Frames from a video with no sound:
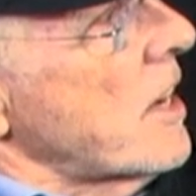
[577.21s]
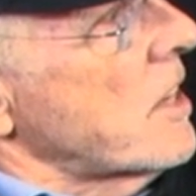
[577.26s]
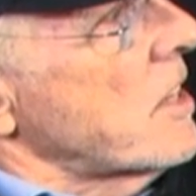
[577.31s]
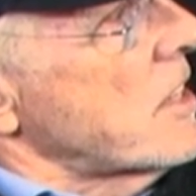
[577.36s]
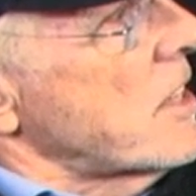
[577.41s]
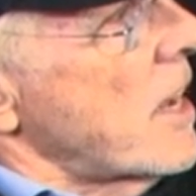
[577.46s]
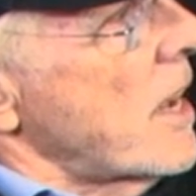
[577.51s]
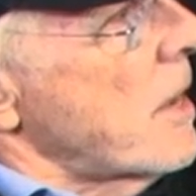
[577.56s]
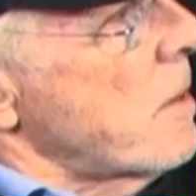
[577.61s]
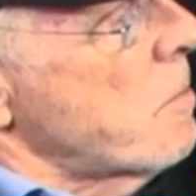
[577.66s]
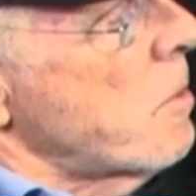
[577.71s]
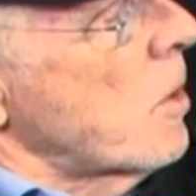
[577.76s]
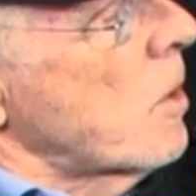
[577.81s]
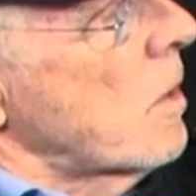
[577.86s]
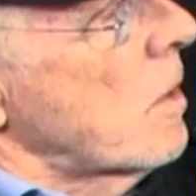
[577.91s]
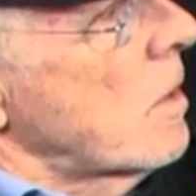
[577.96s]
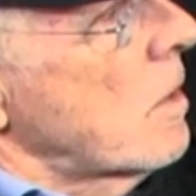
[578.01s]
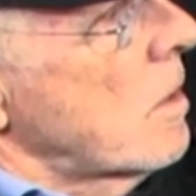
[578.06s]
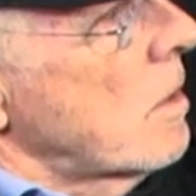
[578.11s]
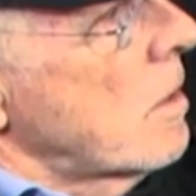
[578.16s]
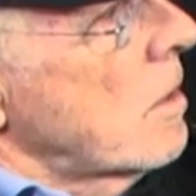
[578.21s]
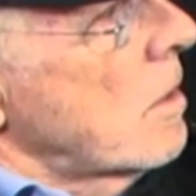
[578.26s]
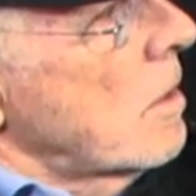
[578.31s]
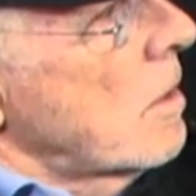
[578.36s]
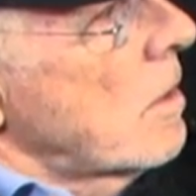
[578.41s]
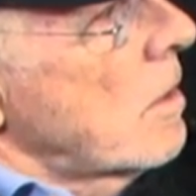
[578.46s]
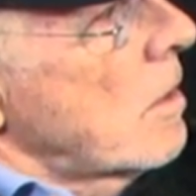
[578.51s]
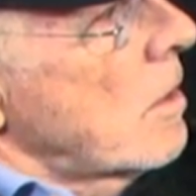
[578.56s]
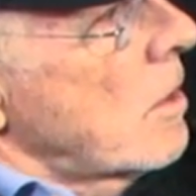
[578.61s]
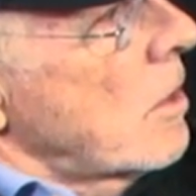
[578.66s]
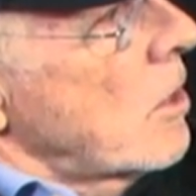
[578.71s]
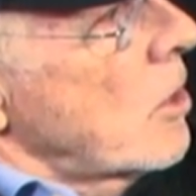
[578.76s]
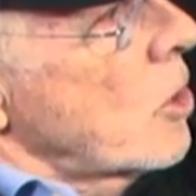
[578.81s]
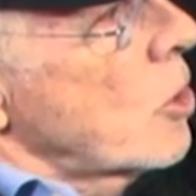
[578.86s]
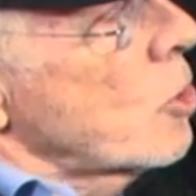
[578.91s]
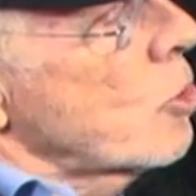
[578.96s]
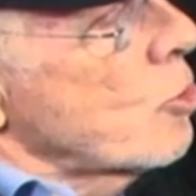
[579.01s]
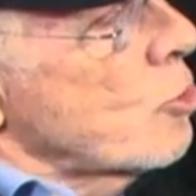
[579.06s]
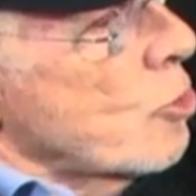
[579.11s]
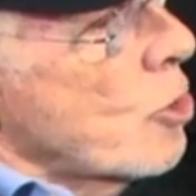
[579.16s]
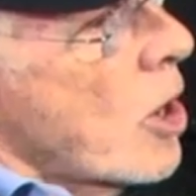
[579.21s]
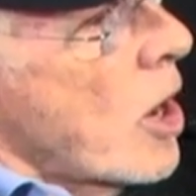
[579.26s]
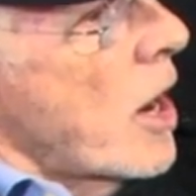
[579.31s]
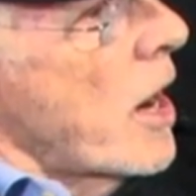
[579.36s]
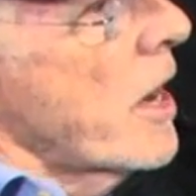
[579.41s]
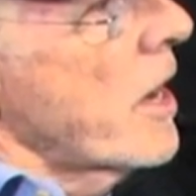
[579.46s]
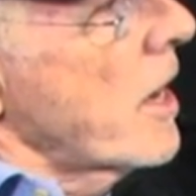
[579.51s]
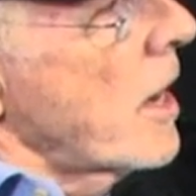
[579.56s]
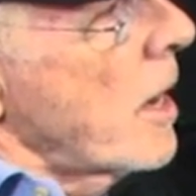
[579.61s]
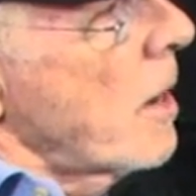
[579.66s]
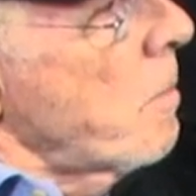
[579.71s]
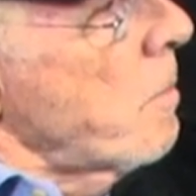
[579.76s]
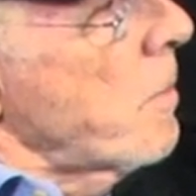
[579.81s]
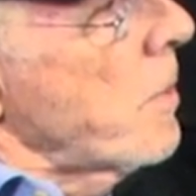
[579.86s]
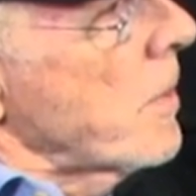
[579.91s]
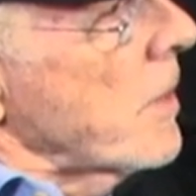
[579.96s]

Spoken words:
a table drawing up